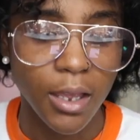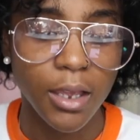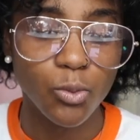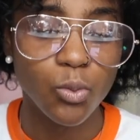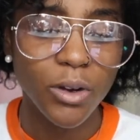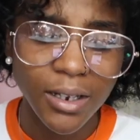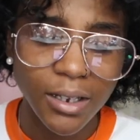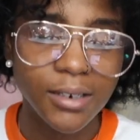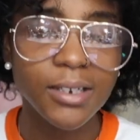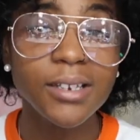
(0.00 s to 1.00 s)
and one
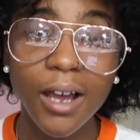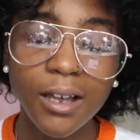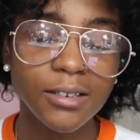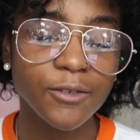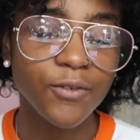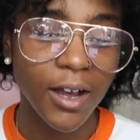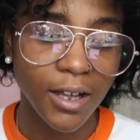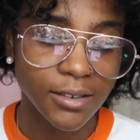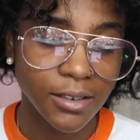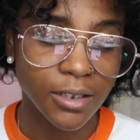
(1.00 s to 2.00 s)
it
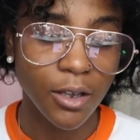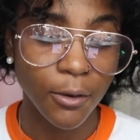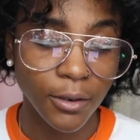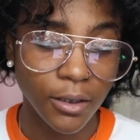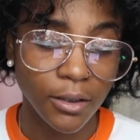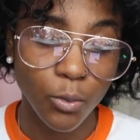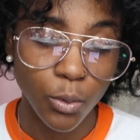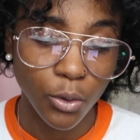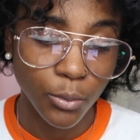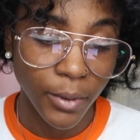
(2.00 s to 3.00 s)
detoxifies the young the
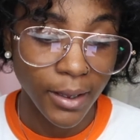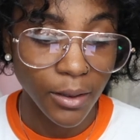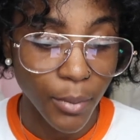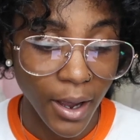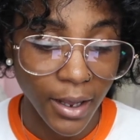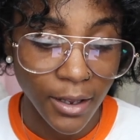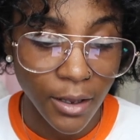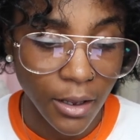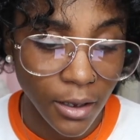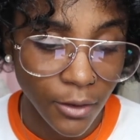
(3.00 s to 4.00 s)
womb and the
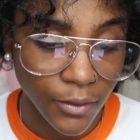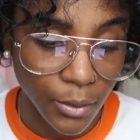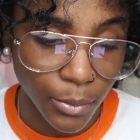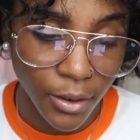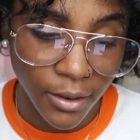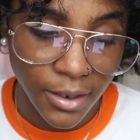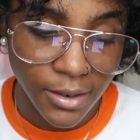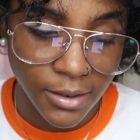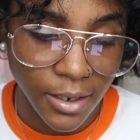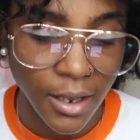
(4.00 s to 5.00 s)
body of
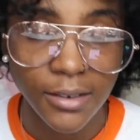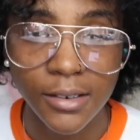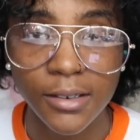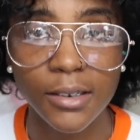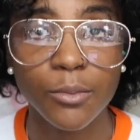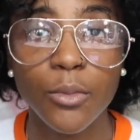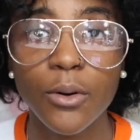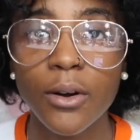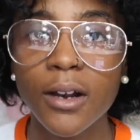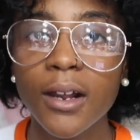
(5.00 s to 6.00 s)
impurities toxins and
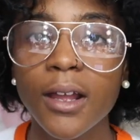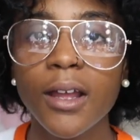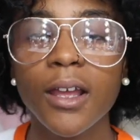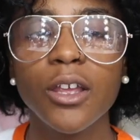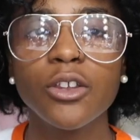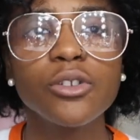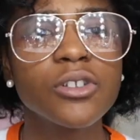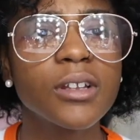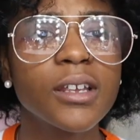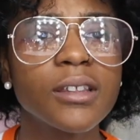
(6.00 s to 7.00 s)
more and
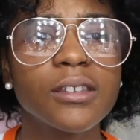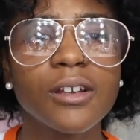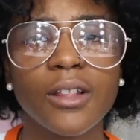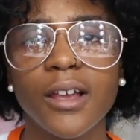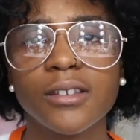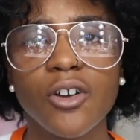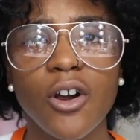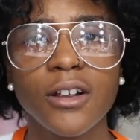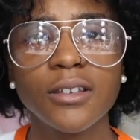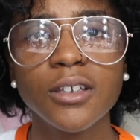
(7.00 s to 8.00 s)
usually these are like
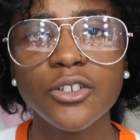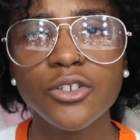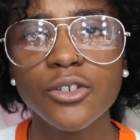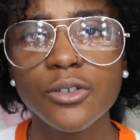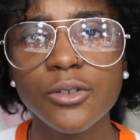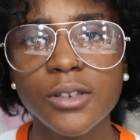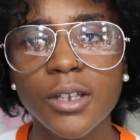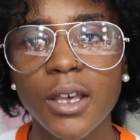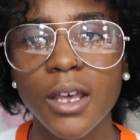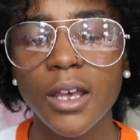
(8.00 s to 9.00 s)
scar tissues
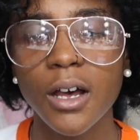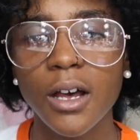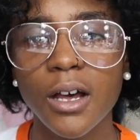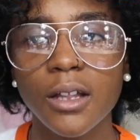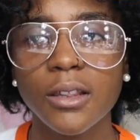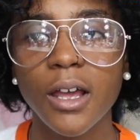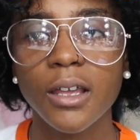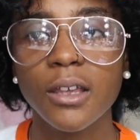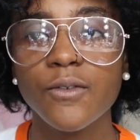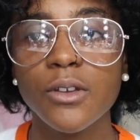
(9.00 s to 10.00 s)
uh,
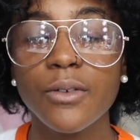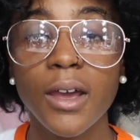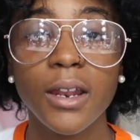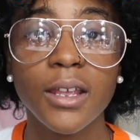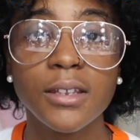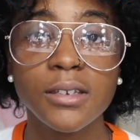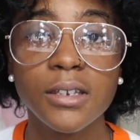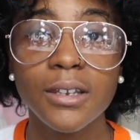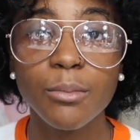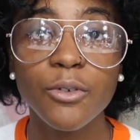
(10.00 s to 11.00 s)
like if you've had an
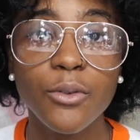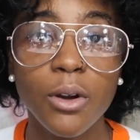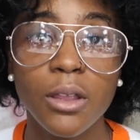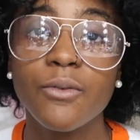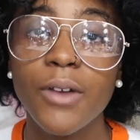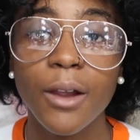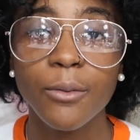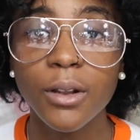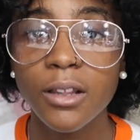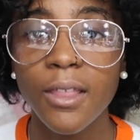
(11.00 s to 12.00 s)
std before and you've got
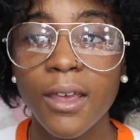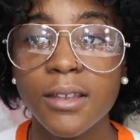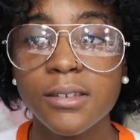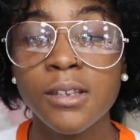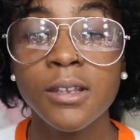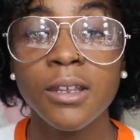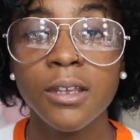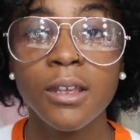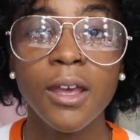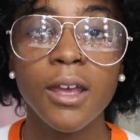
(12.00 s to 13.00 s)
rid of the
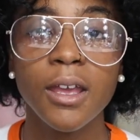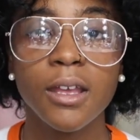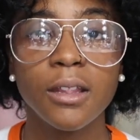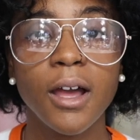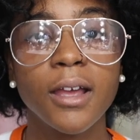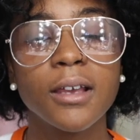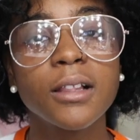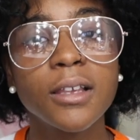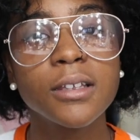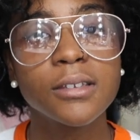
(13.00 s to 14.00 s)
std it like
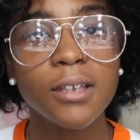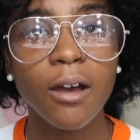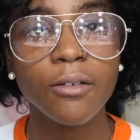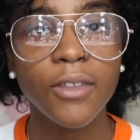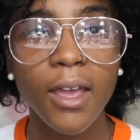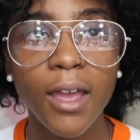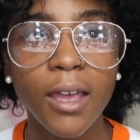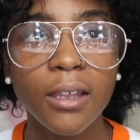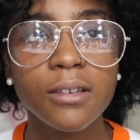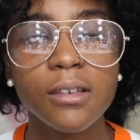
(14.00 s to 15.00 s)
cleans out
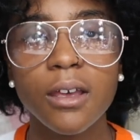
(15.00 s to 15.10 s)
that